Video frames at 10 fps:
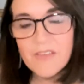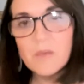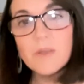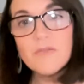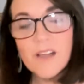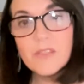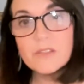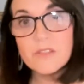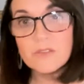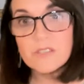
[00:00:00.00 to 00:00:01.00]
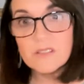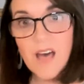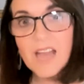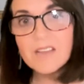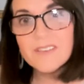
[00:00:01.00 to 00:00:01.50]
and we find that there's a
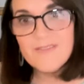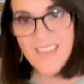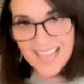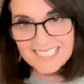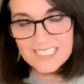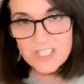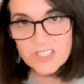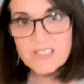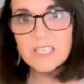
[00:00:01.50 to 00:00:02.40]
lot of advantages